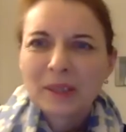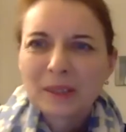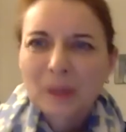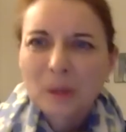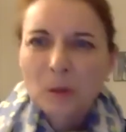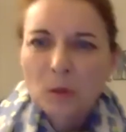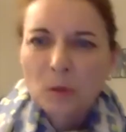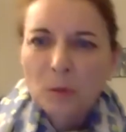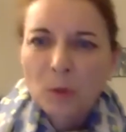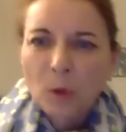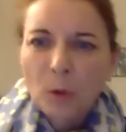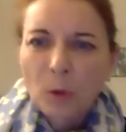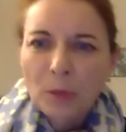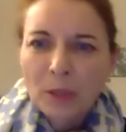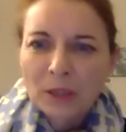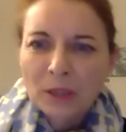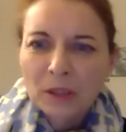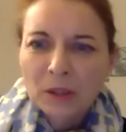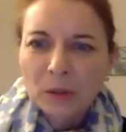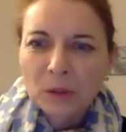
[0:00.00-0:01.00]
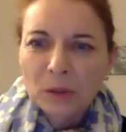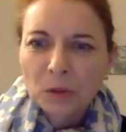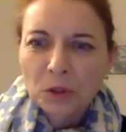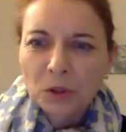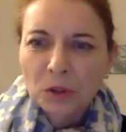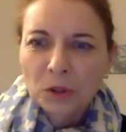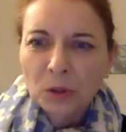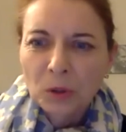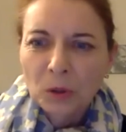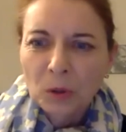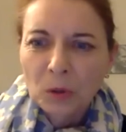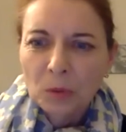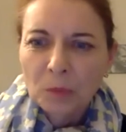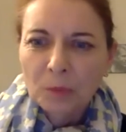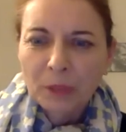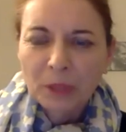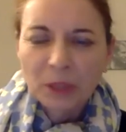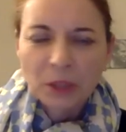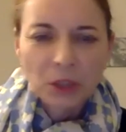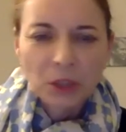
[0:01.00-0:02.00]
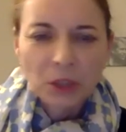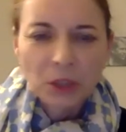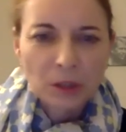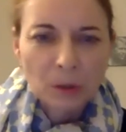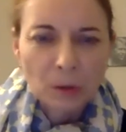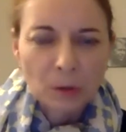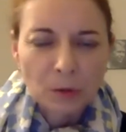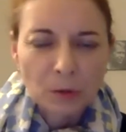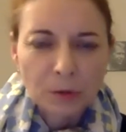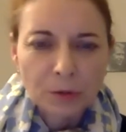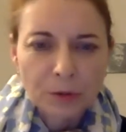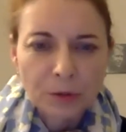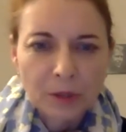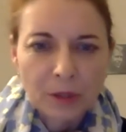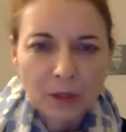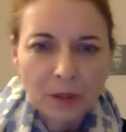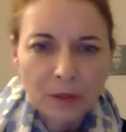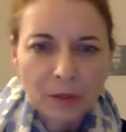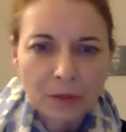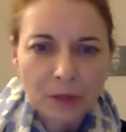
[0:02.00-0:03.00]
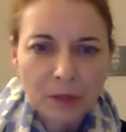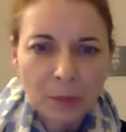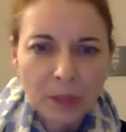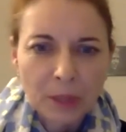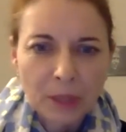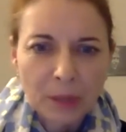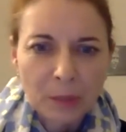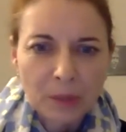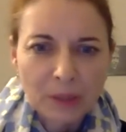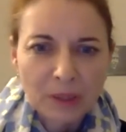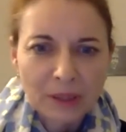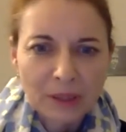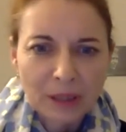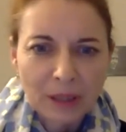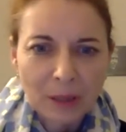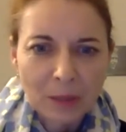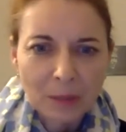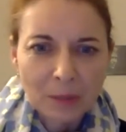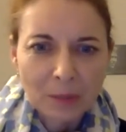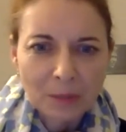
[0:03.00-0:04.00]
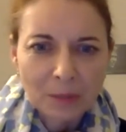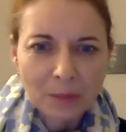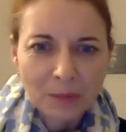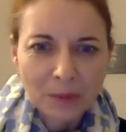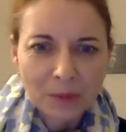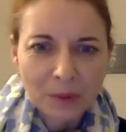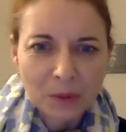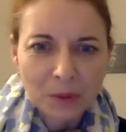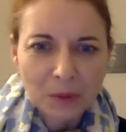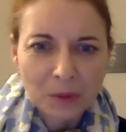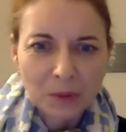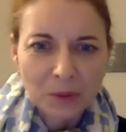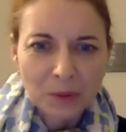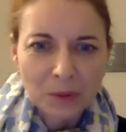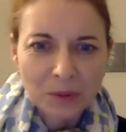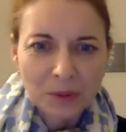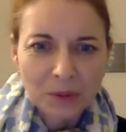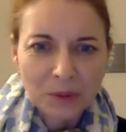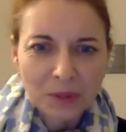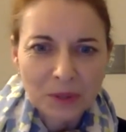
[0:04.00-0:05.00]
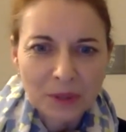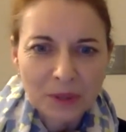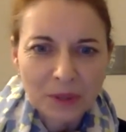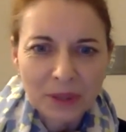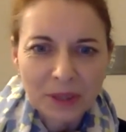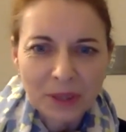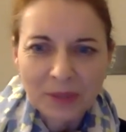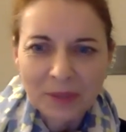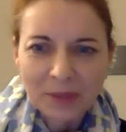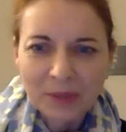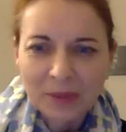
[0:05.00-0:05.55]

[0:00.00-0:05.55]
is a good moment to show a picture of Rami and Bassam. Do you agree?